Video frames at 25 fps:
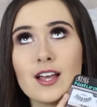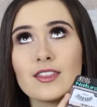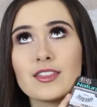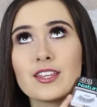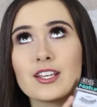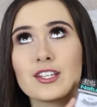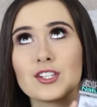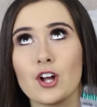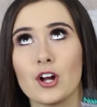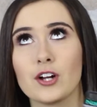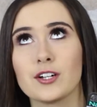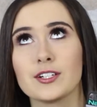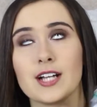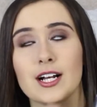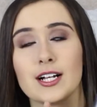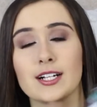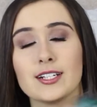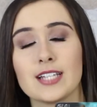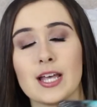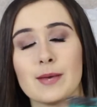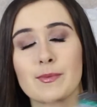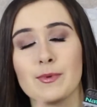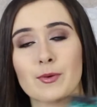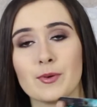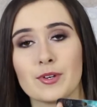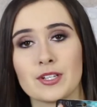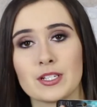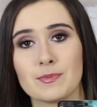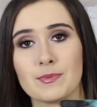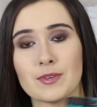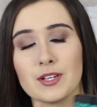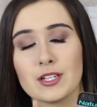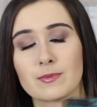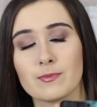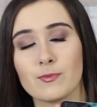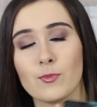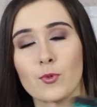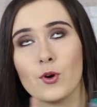these Ardell Demi
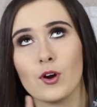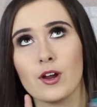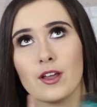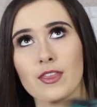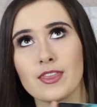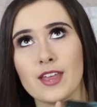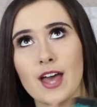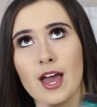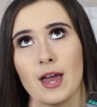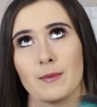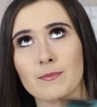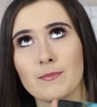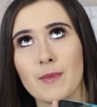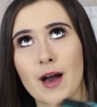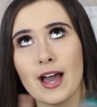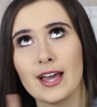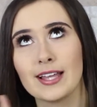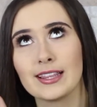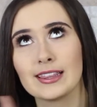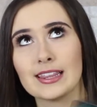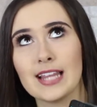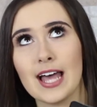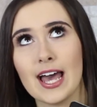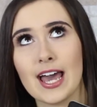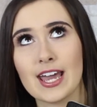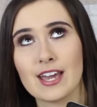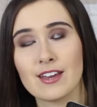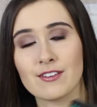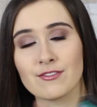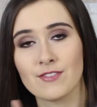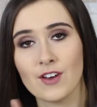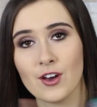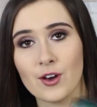Wispies more than my life.